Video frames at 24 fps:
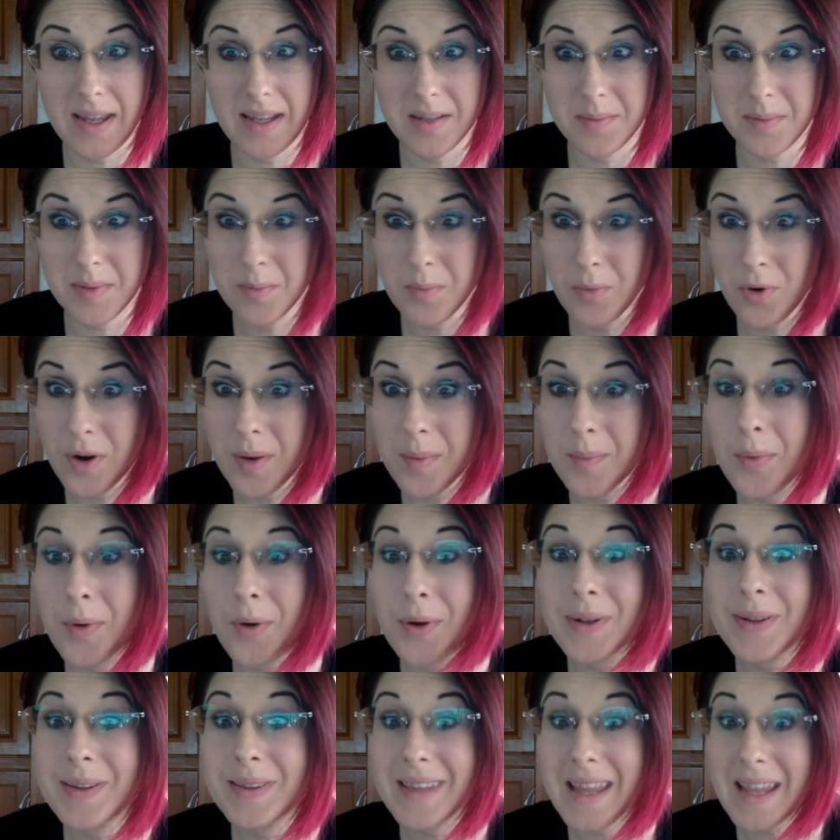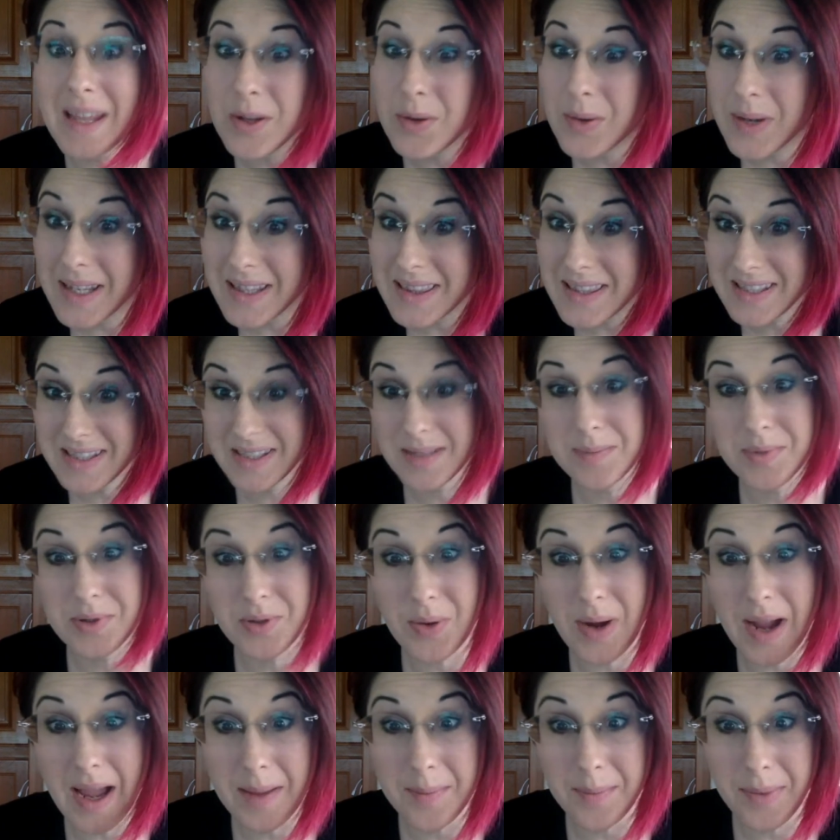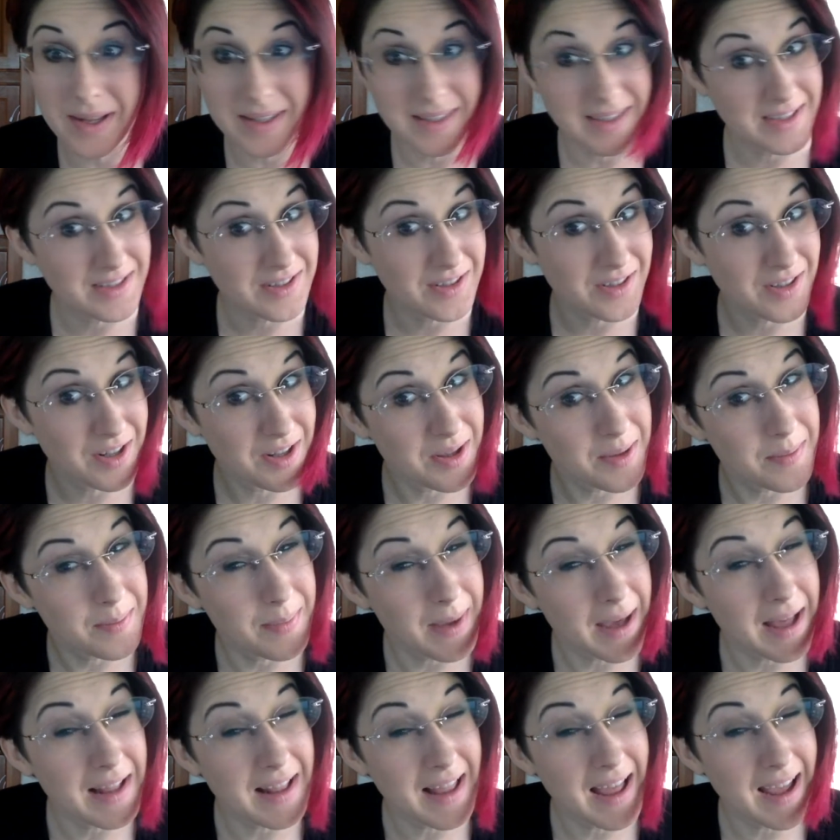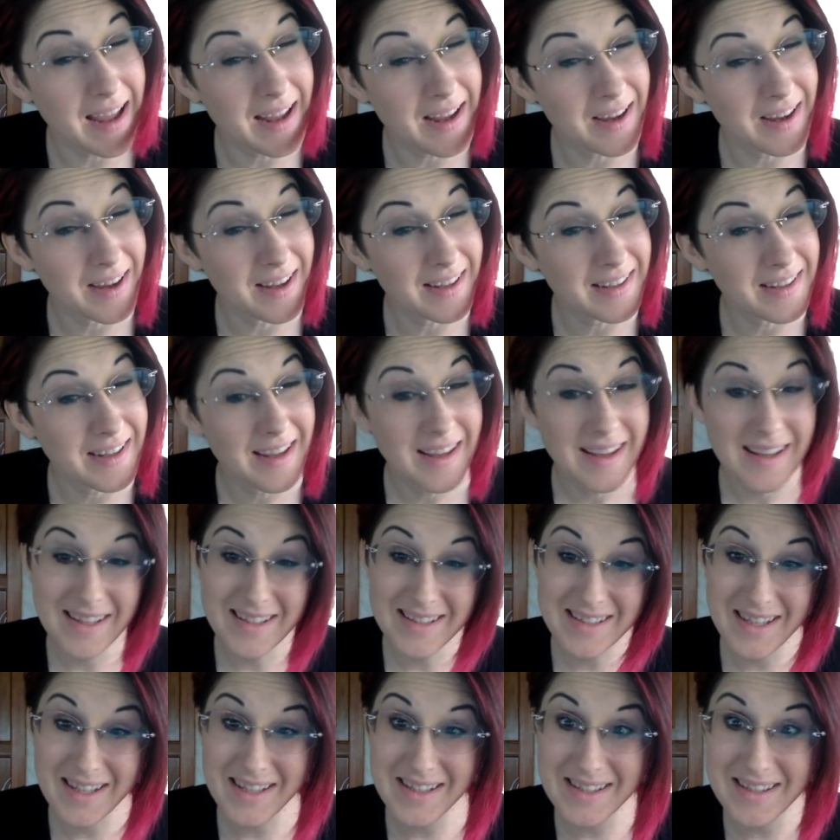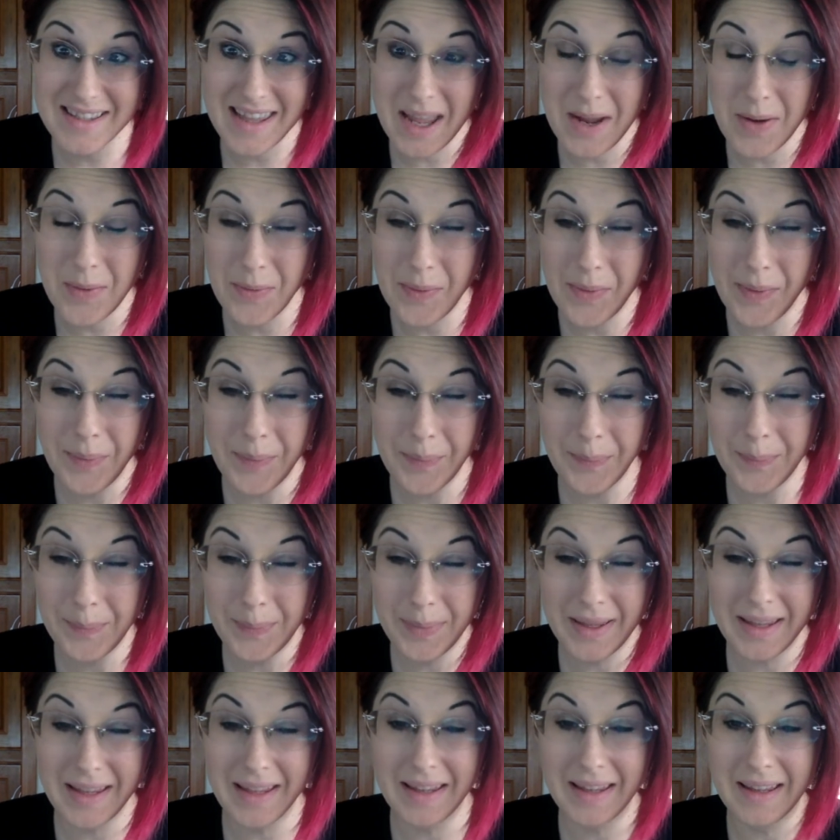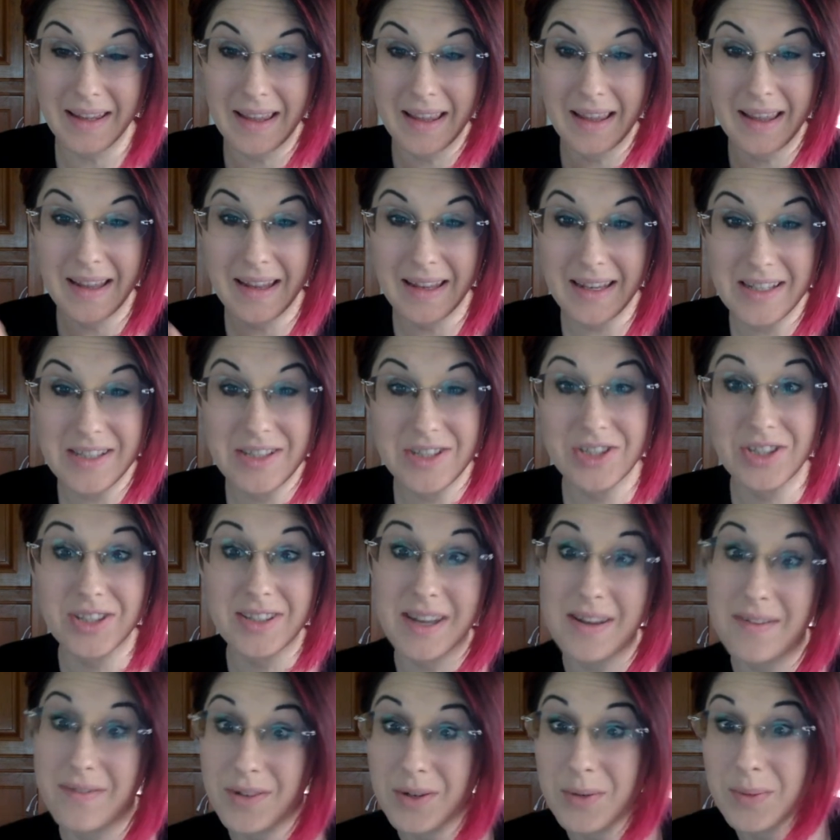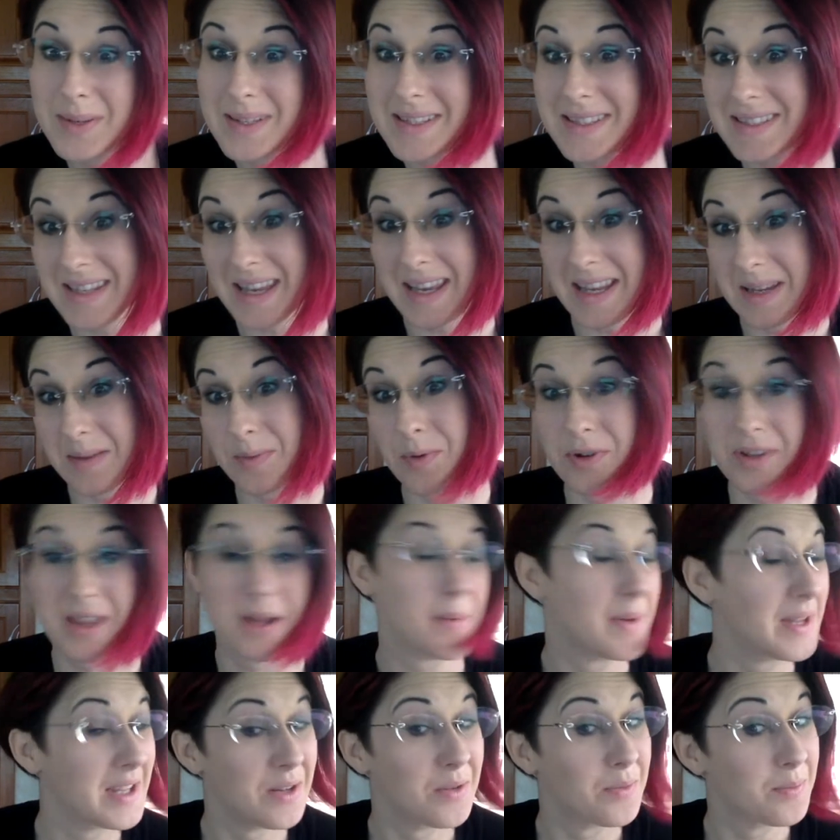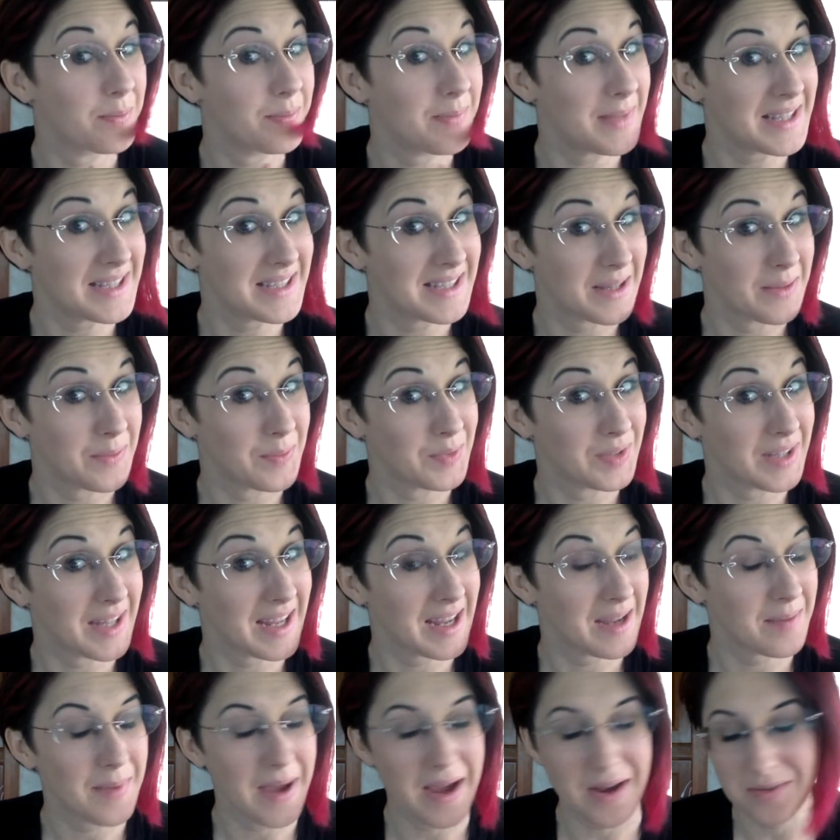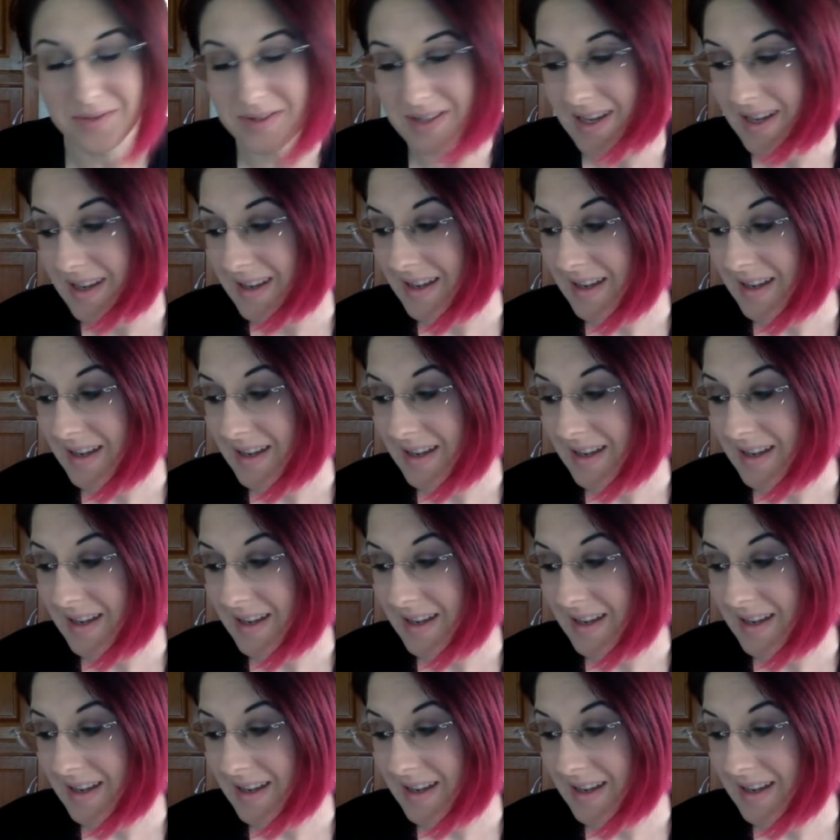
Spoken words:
It'll be more important that you hit the subscribe button and turn on the bell icon, since they won't be each and every Wednesday anymore. That way you don't miss them when they come out.